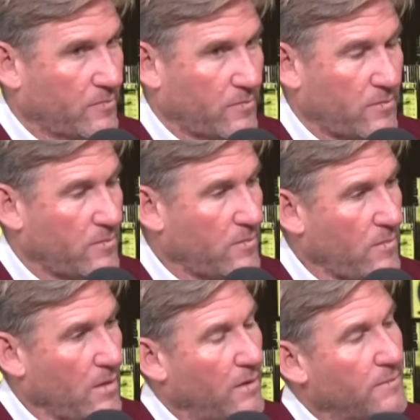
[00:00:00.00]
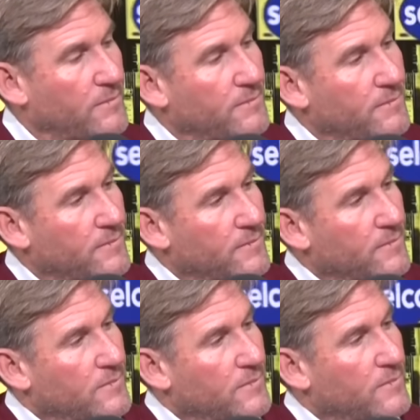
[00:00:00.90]

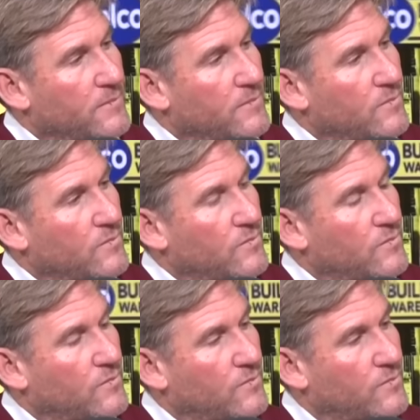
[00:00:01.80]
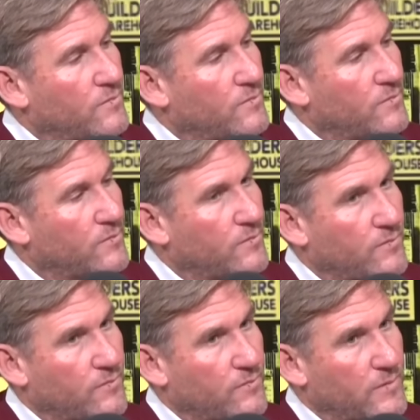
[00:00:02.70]

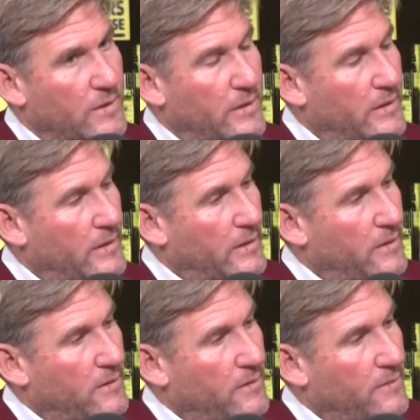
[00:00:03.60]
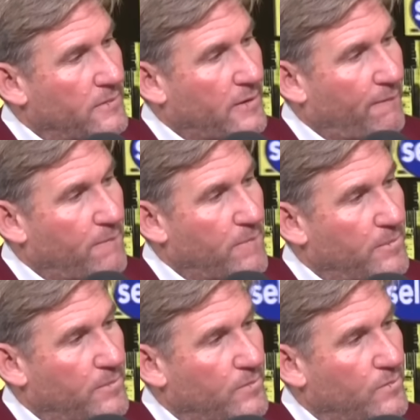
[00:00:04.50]

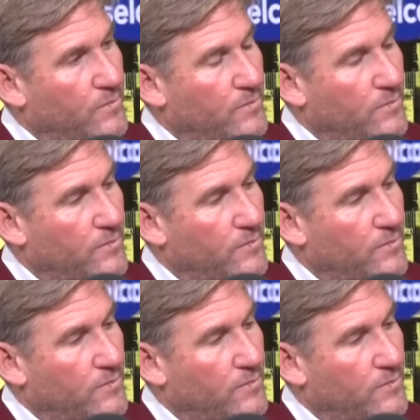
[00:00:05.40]
The person shown says nothing.